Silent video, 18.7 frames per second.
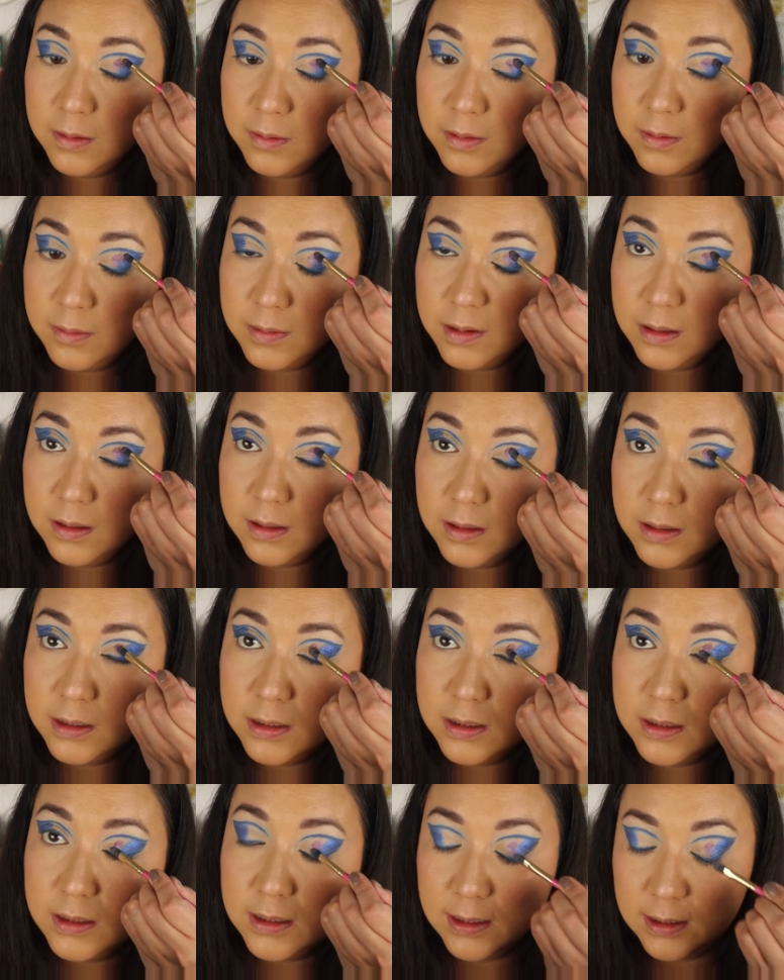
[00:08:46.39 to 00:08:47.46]
I'm gonna
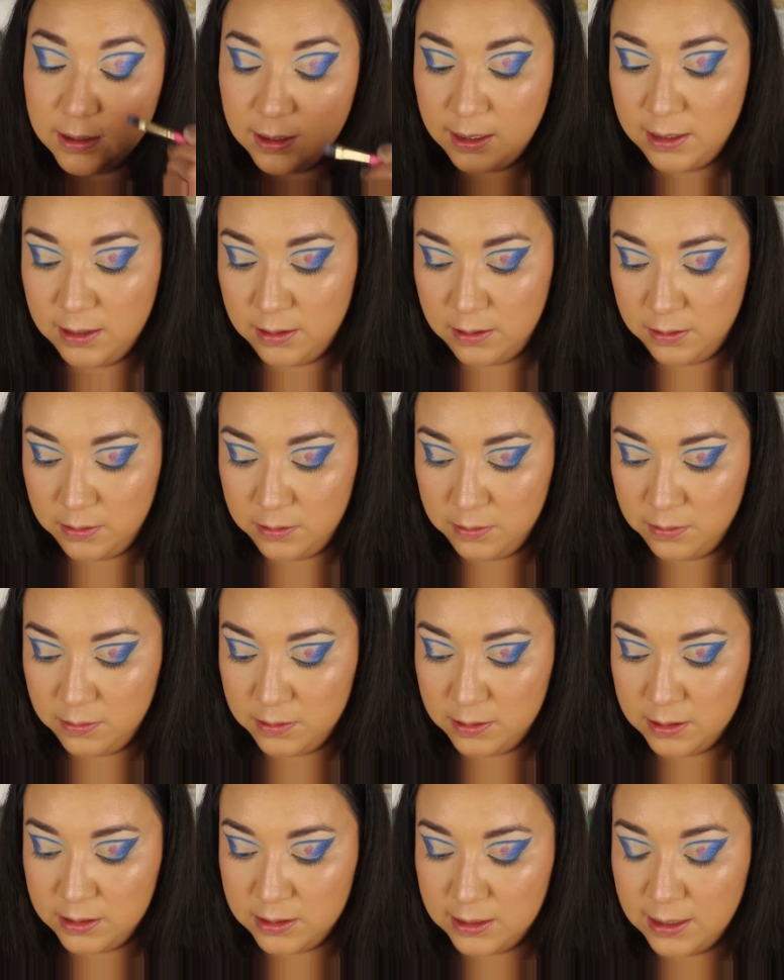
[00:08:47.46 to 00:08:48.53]
just stick that through
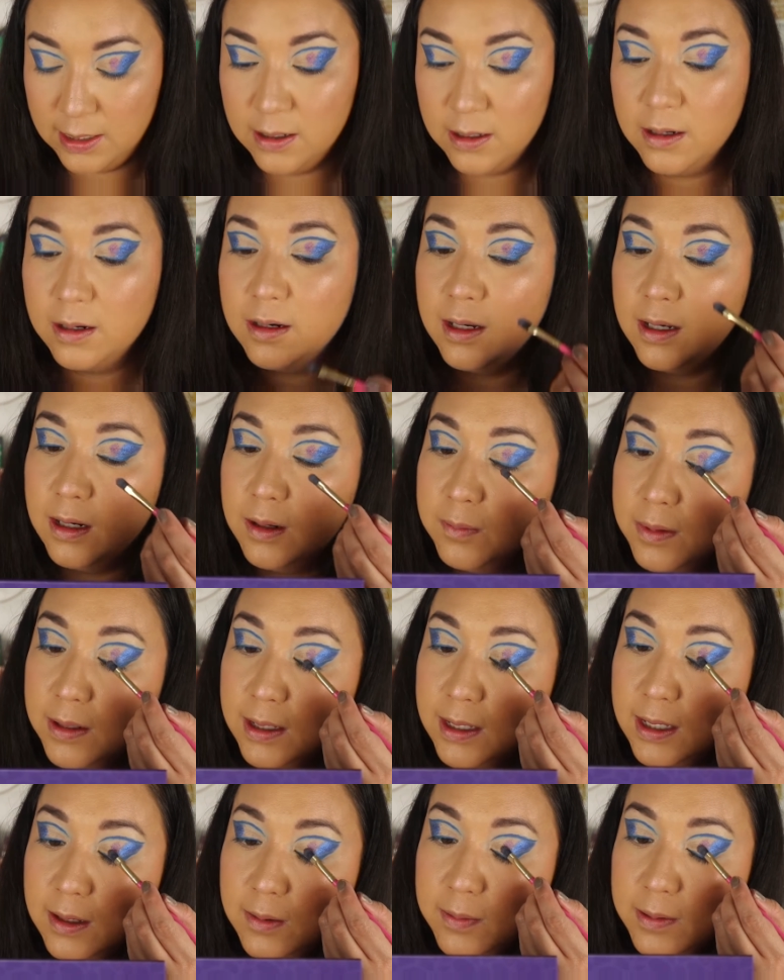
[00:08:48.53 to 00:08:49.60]
the center and I'm gonna
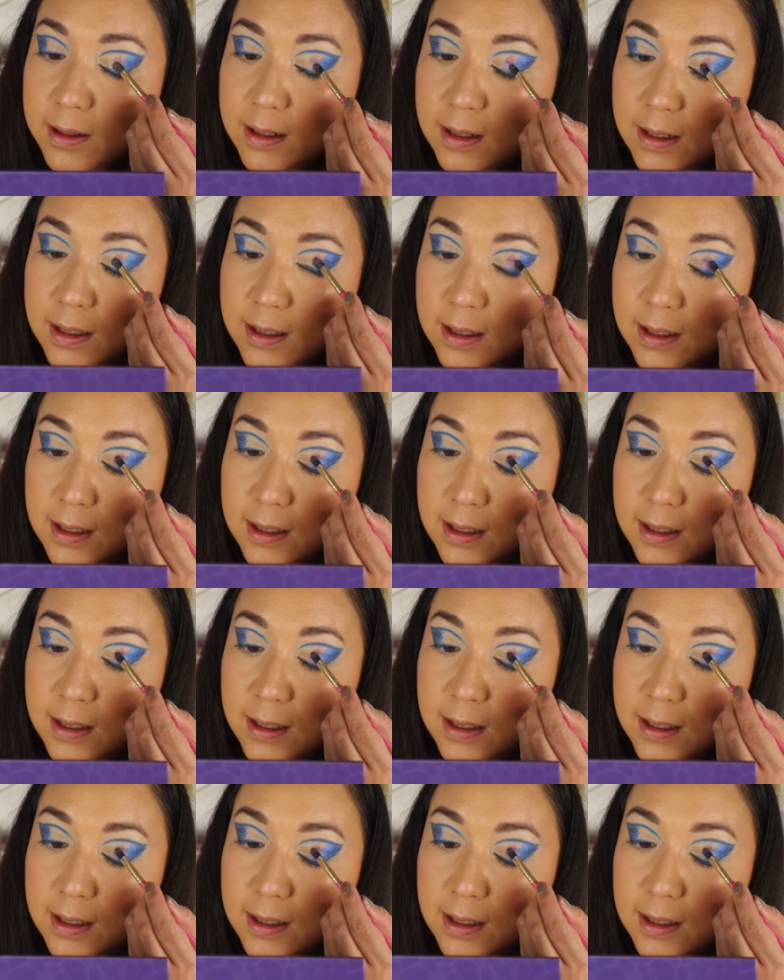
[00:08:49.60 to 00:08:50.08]
keep it